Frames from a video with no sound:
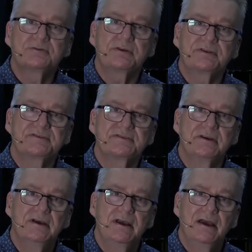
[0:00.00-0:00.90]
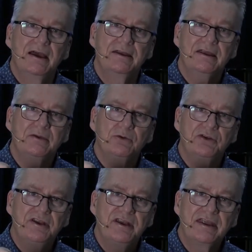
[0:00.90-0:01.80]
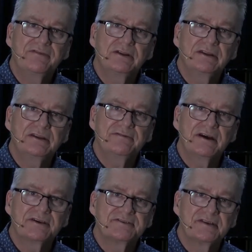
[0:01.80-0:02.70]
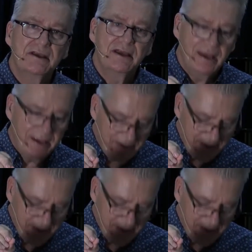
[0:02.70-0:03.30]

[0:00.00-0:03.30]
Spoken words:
with us and he will never leave us and